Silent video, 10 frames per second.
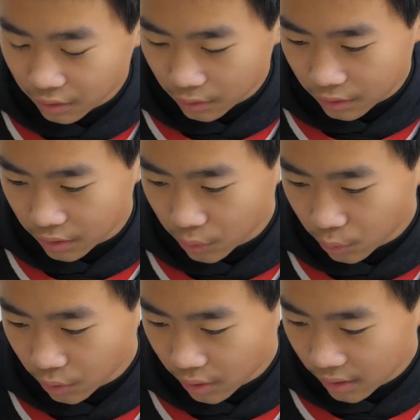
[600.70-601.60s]
looking
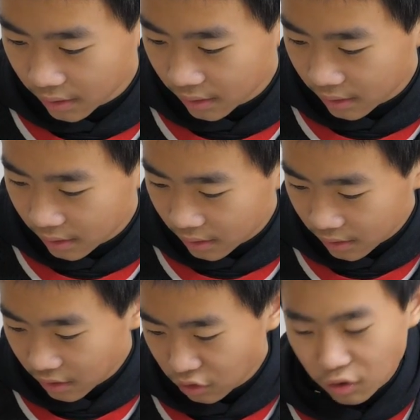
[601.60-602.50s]
sword.
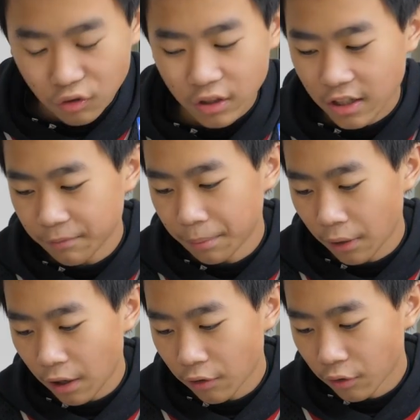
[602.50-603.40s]
So
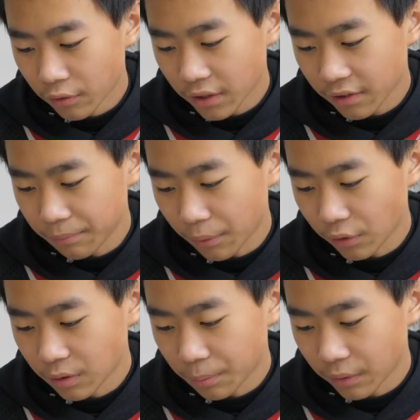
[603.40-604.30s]
I'll already give
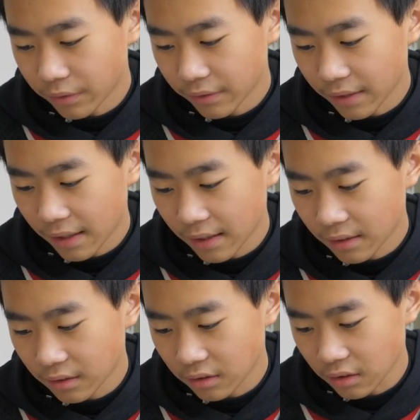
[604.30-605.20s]
bonus points for that,
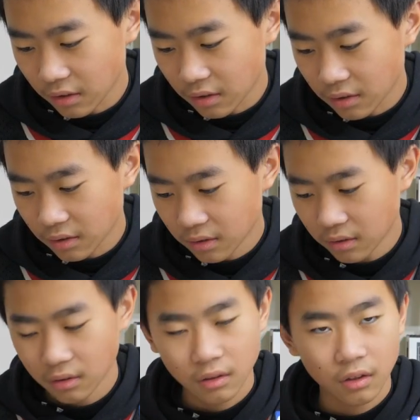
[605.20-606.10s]
because like,
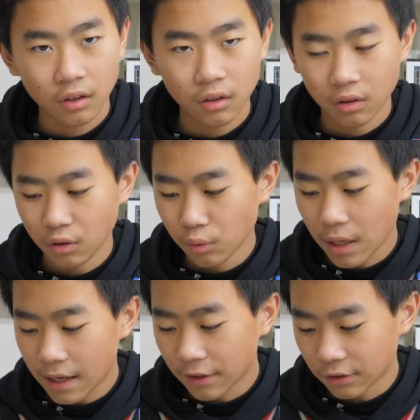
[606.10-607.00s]
who
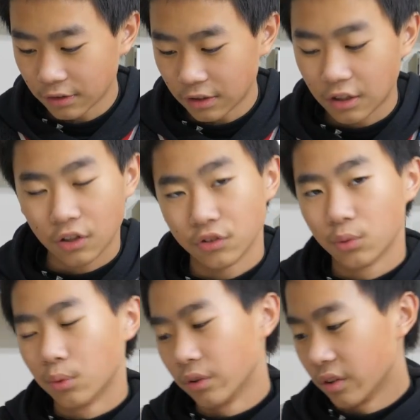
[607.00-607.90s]
cares? You got a
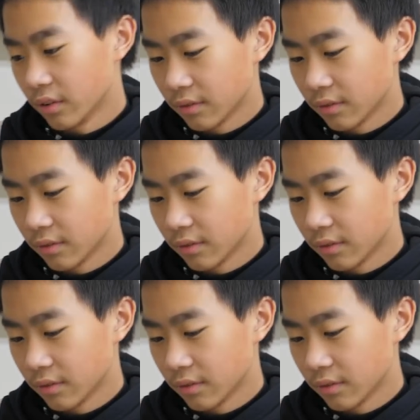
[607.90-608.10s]
sword.